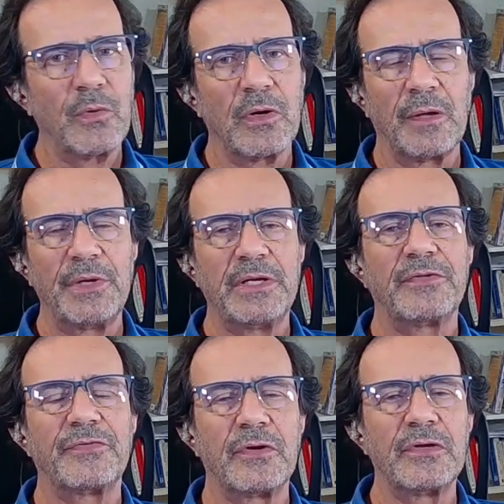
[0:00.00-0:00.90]
Well, I mean,
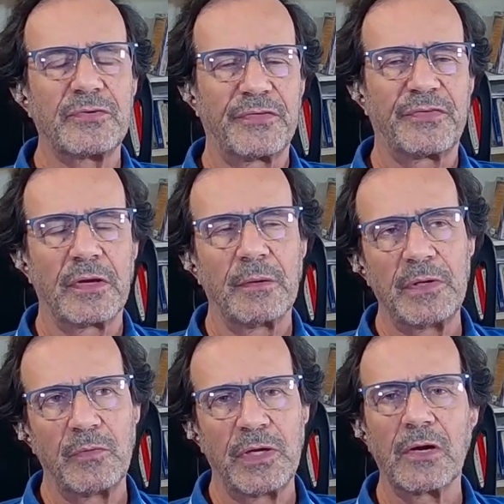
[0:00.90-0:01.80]
it's very interesting. I
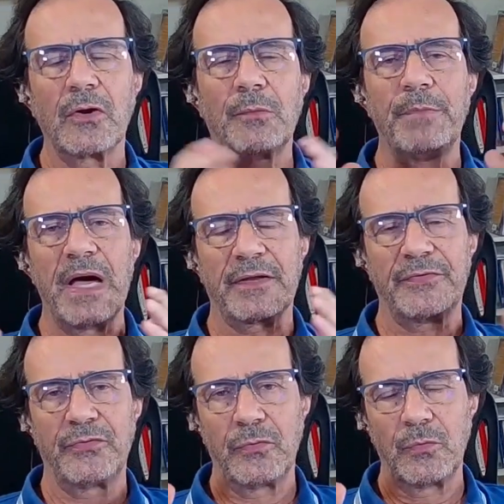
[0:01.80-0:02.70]
mean, when I go back
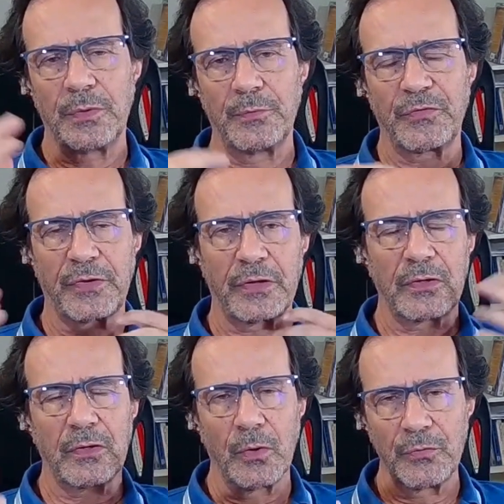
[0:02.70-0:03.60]
to when we
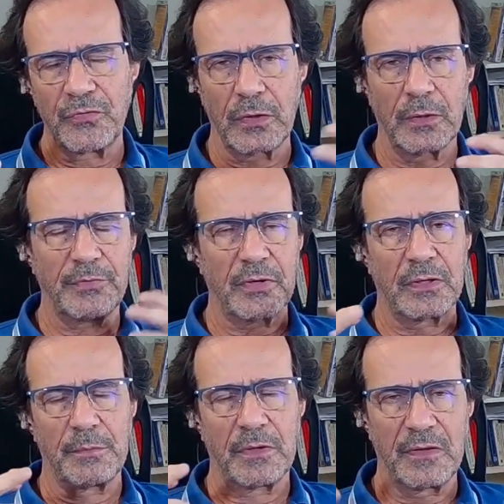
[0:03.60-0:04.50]
started coaching, I'm talking
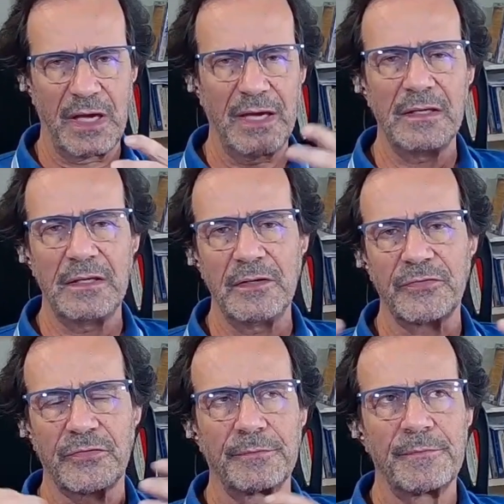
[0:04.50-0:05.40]
about the
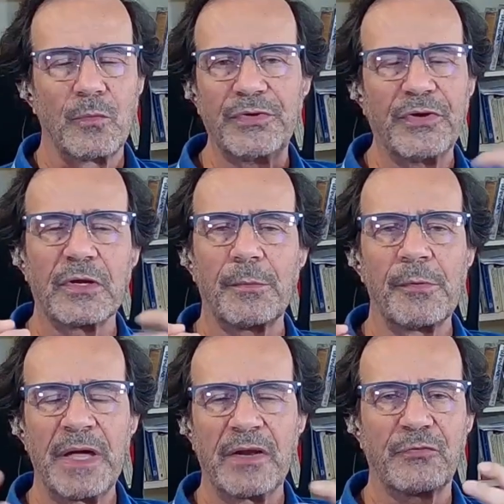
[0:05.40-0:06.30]
80s. We talked
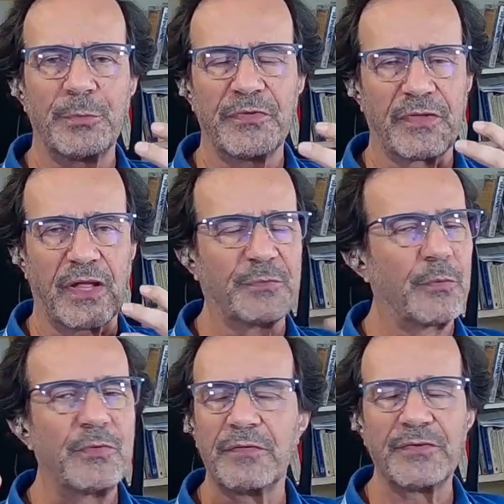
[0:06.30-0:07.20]
about management styles,
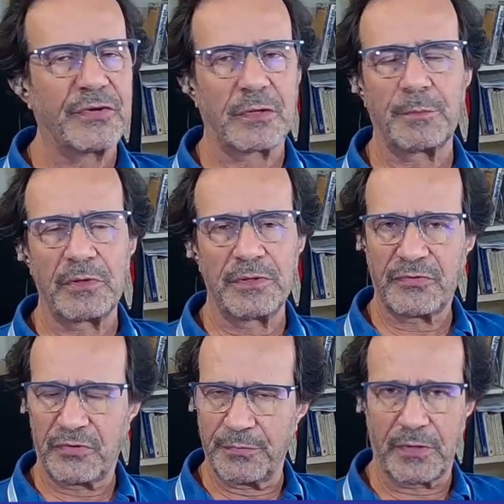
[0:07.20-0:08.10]
but we never talked about
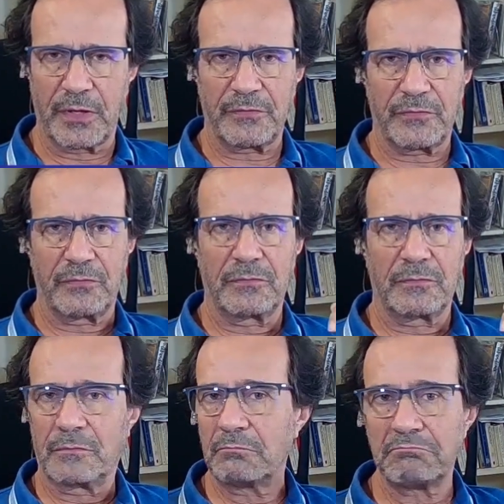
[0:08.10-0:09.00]
leadership styles.
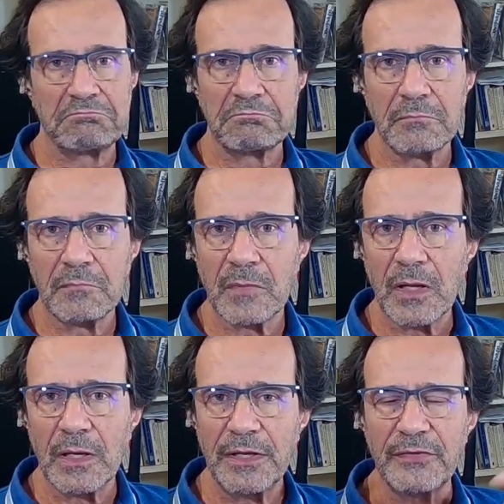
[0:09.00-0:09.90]

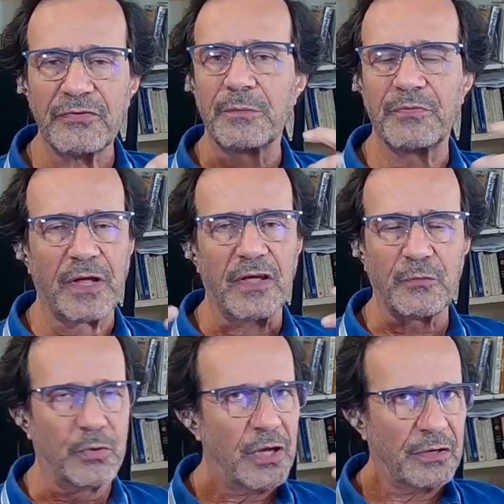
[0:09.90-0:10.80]
Leadership styles
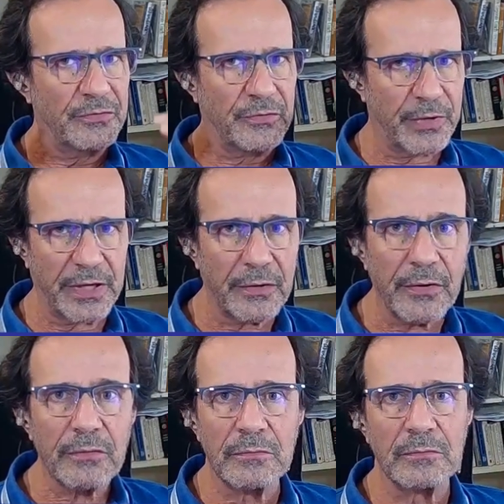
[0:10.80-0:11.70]
were not on the radar.